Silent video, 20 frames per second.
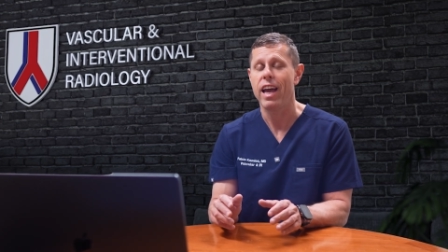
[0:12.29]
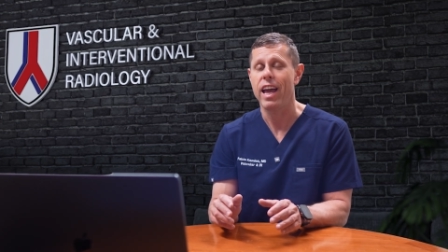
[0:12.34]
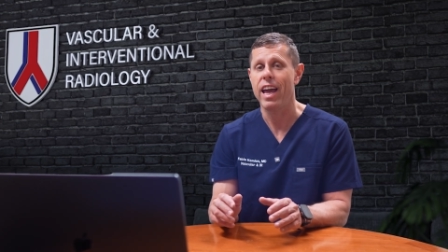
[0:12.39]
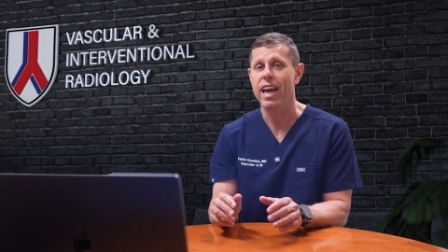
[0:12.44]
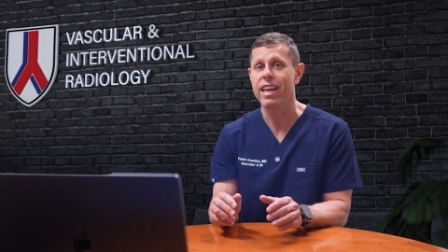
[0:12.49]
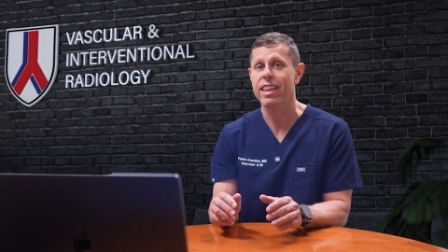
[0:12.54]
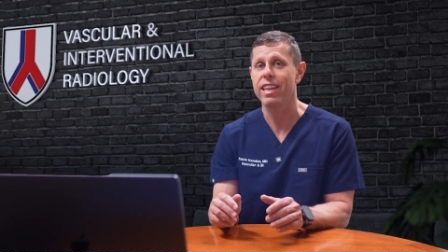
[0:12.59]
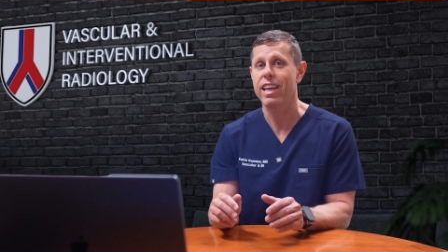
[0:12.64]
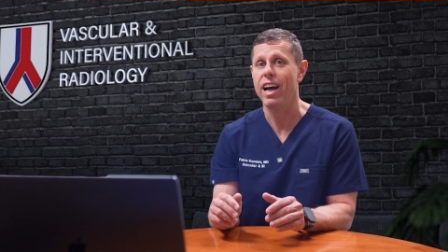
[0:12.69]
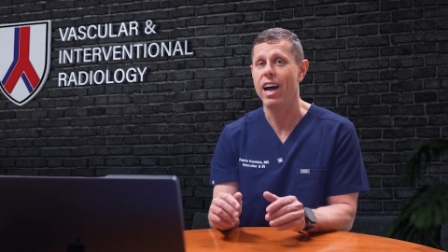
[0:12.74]

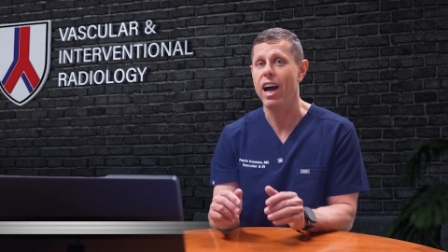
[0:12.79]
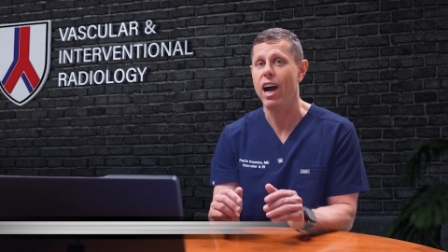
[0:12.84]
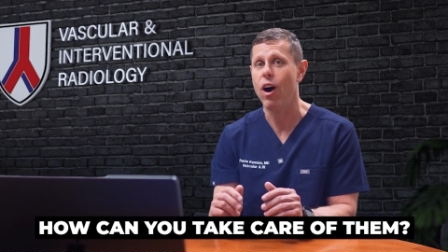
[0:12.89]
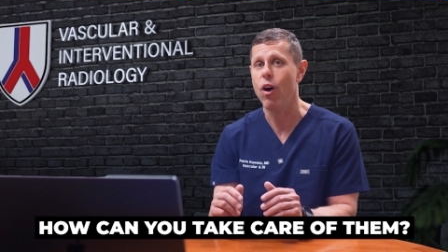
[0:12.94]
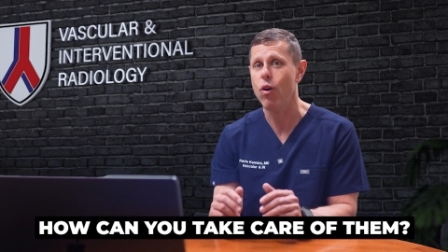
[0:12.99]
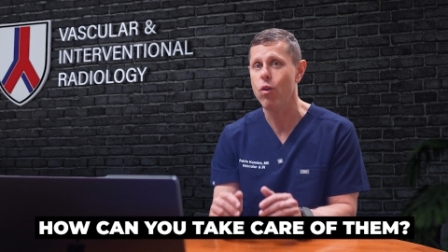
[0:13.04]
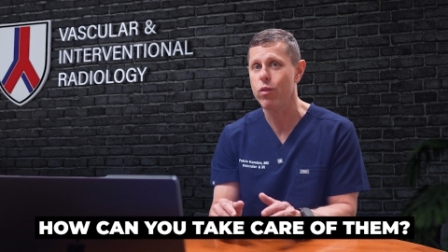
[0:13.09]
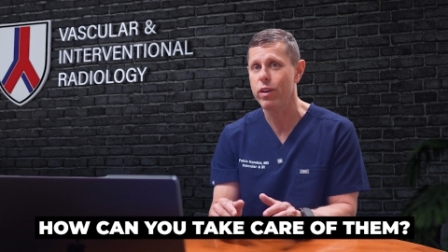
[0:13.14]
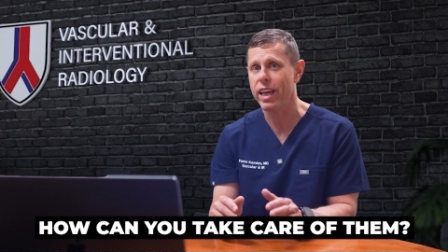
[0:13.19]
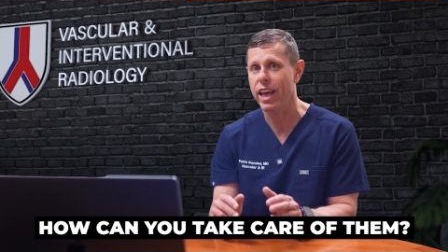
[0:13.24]
and
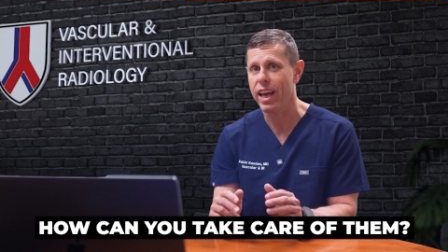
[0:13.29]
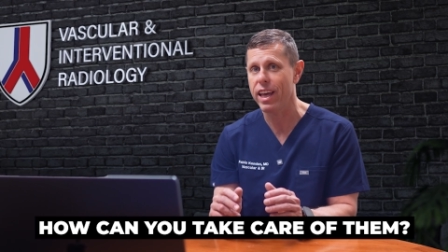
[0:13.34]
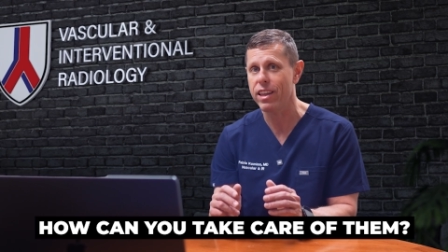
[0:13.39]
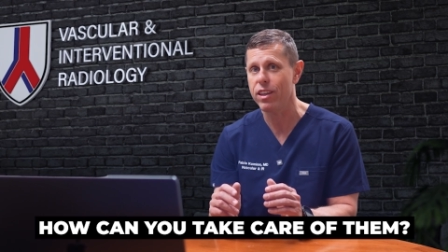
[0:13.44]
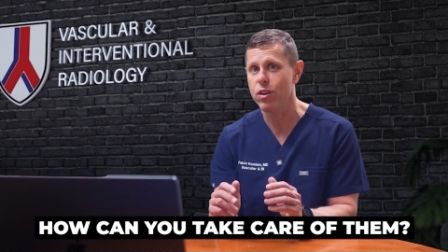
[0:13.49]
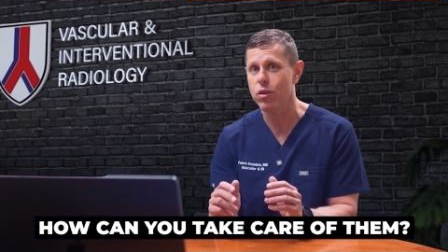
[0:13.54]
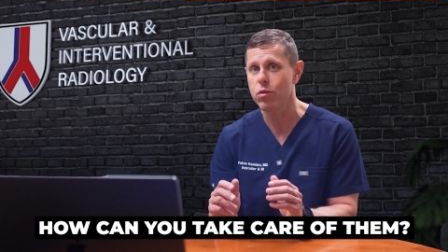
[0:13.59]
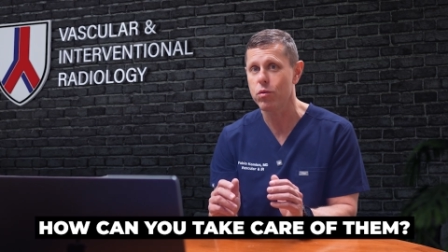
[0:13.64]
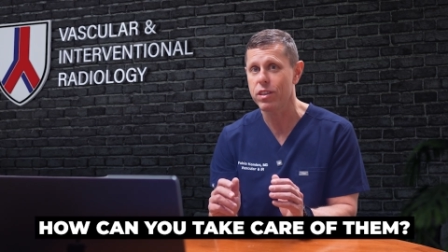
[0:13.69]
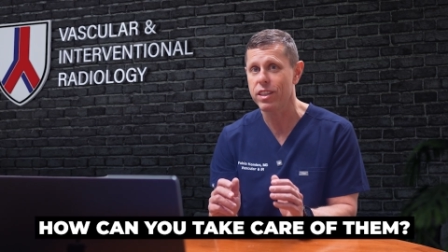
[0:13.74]
how can
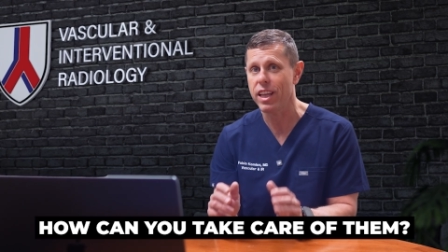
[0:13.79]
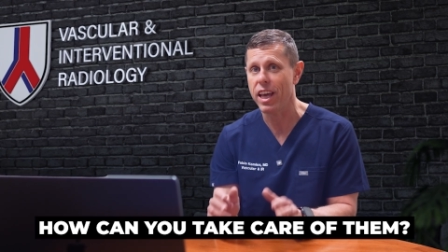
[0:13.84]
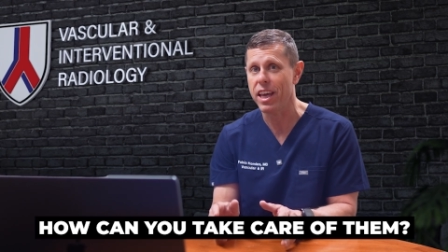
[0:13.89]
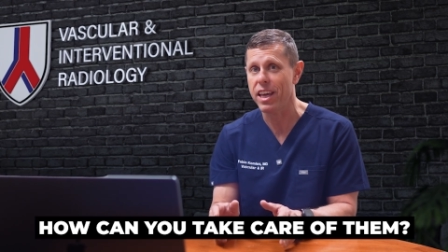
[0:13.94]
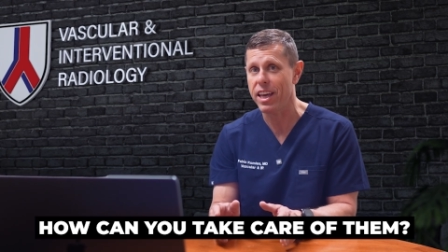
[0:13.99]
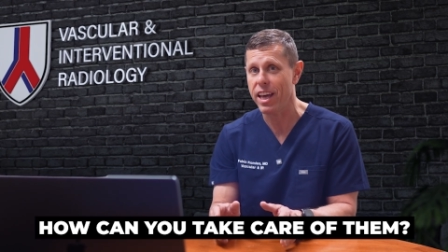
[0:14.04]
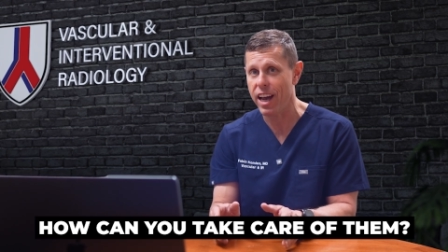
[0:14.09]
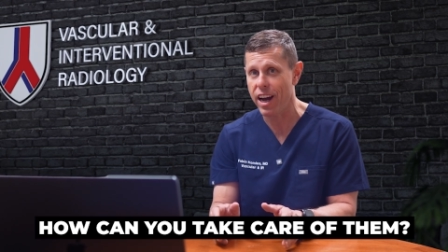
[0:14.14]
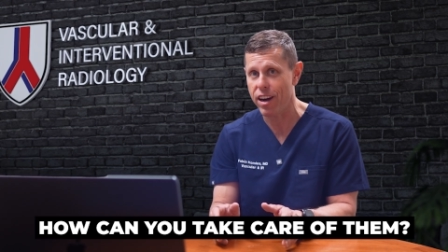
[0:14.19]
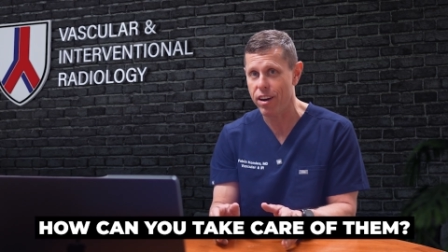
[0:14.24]
you
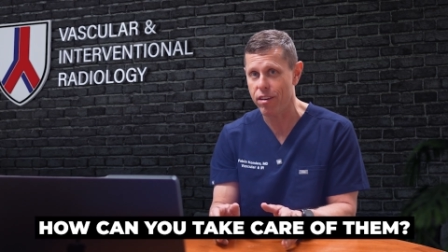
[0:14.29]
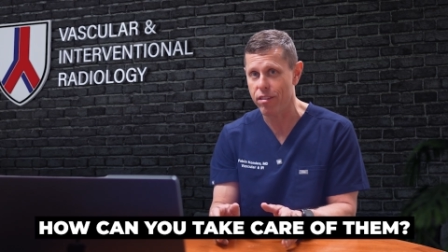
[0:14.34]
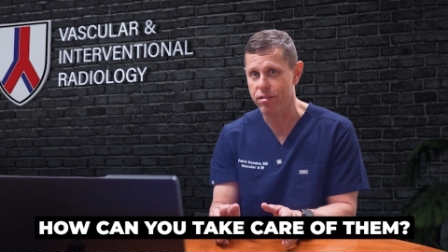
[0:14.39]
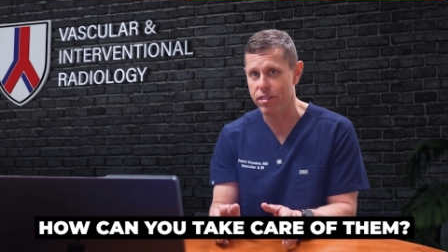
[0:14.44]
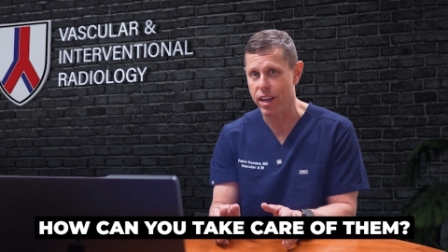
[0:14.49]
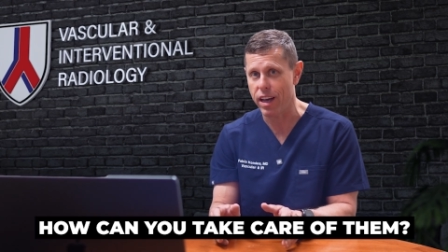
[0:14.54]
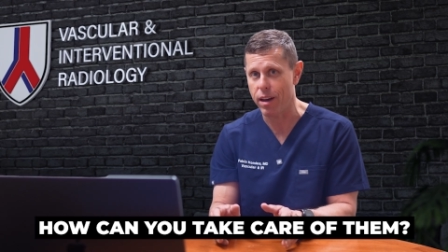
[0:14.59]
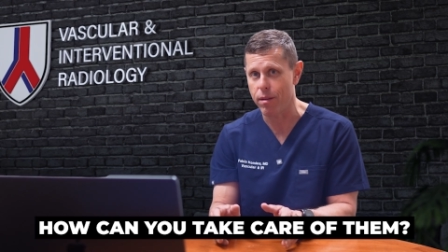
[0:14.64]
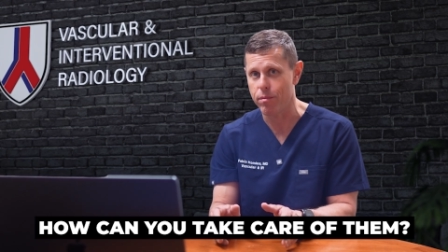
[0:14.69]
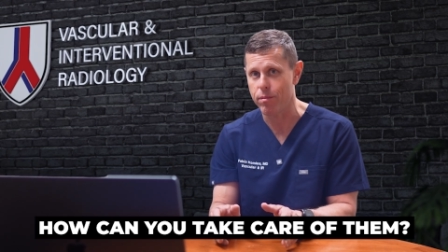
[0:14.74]
take care of
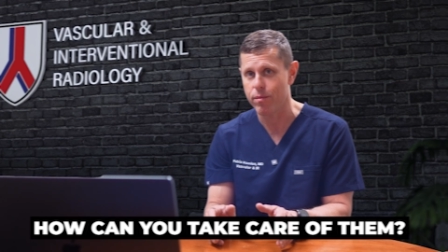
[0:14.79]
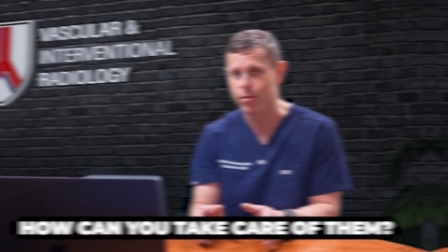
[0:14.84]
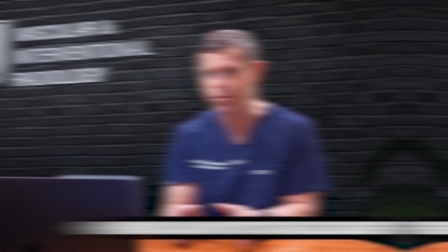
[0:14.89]
them.